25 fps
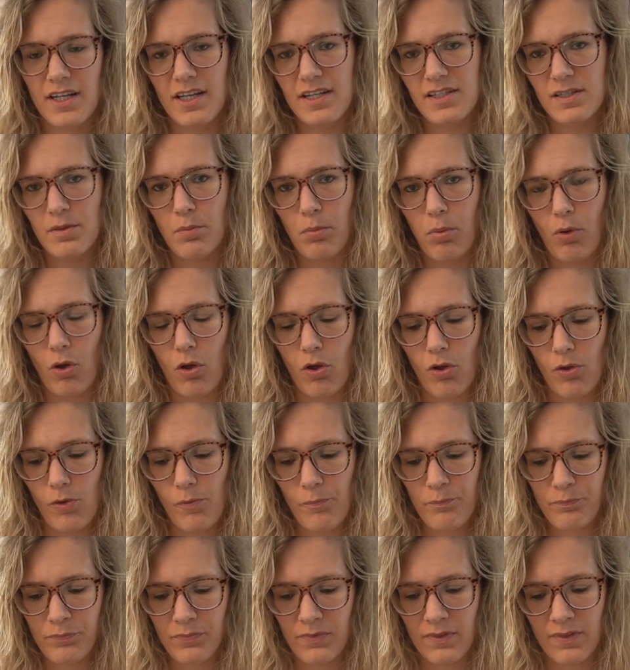is a
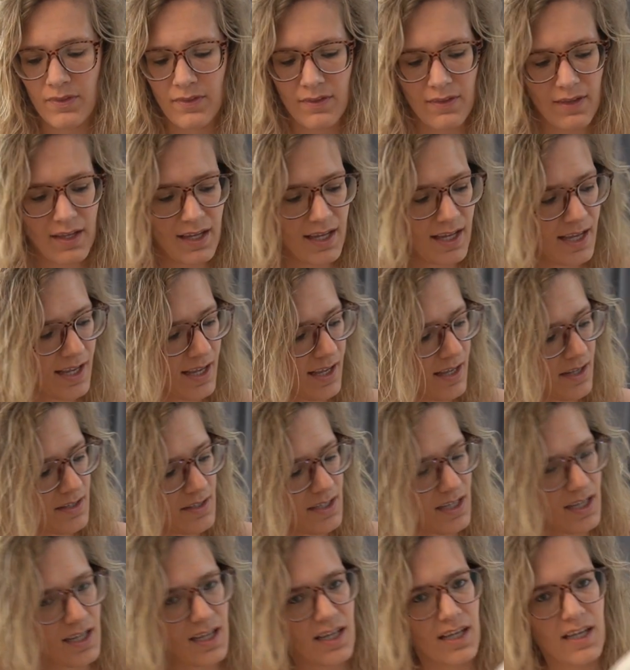bowl
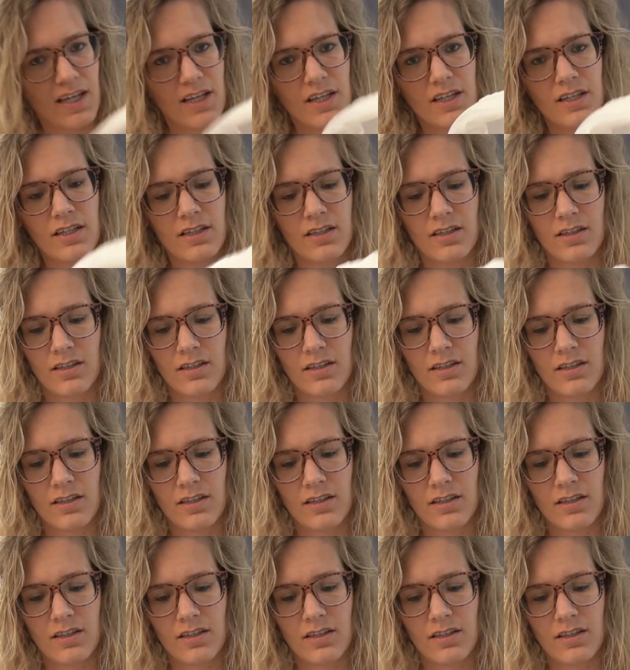and a